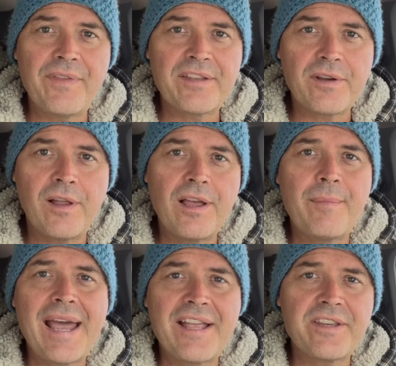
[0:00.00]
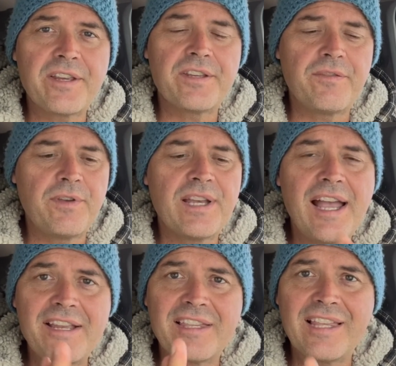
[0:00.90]
That's all I'm asking, is if you
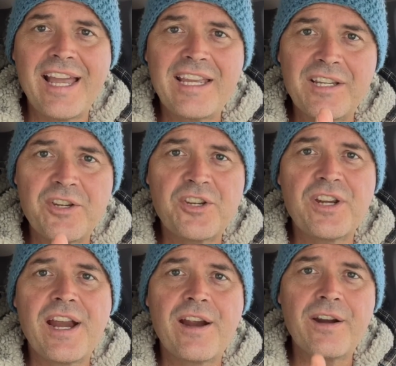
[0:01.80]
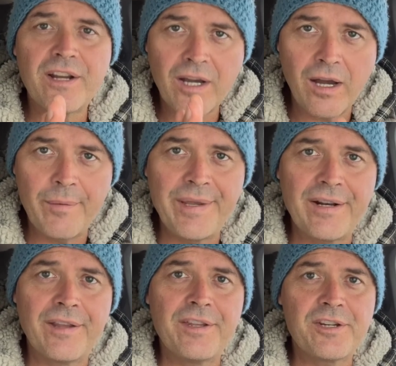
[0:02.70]
guys like and share, comment
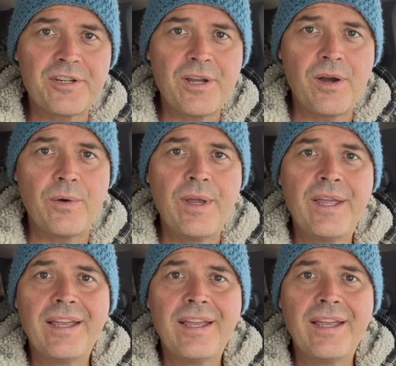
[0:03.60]
on the show.